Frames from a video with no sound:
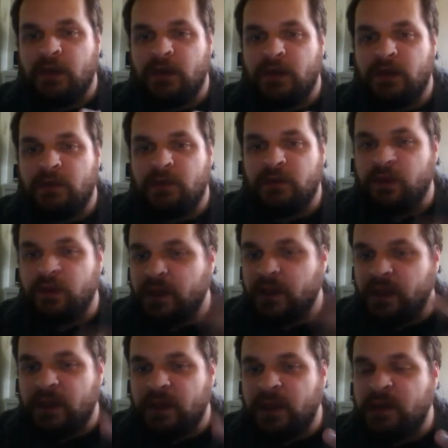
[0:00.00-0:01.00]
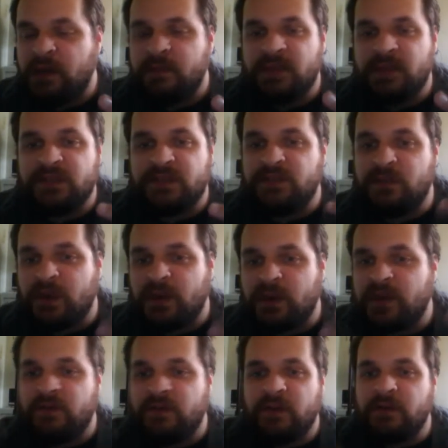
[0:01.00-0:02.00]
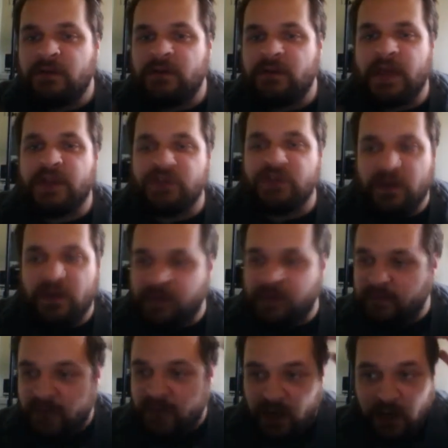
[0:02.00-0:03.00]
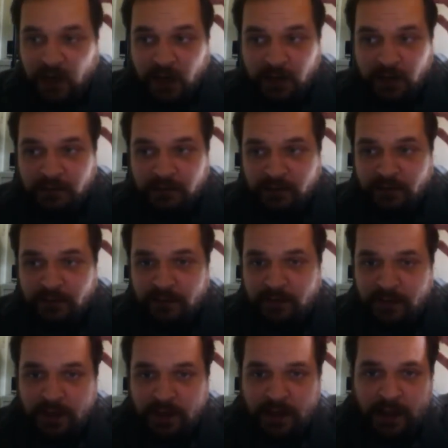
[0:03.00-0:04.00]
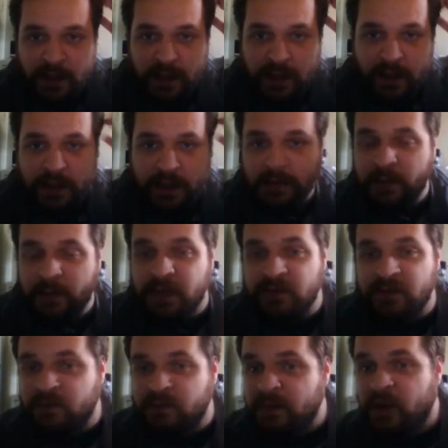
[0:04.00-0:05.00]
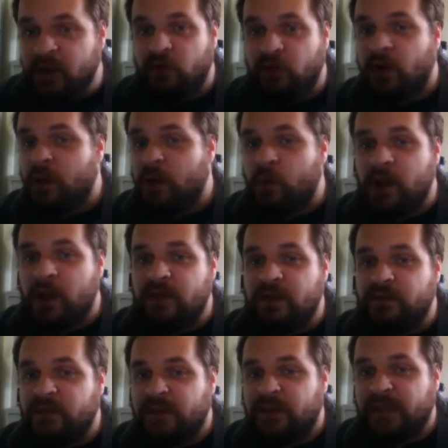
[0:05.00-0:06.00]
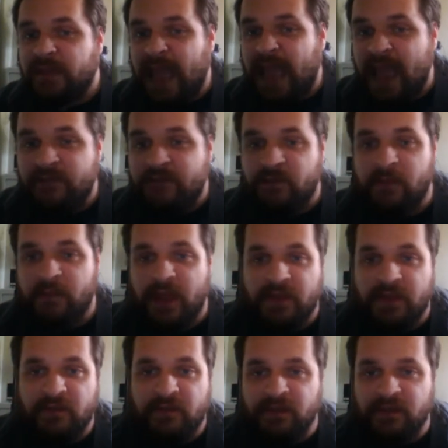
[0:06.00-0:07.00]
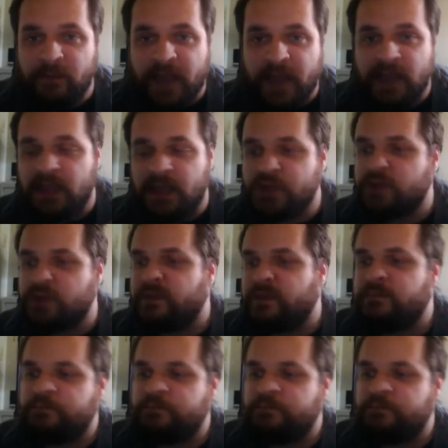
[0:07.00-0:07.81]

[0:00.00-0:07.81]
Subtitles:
Your enemy is still whatever catastrophic event occurred. It might even be a crime wave in the aftermath of the backlash of it.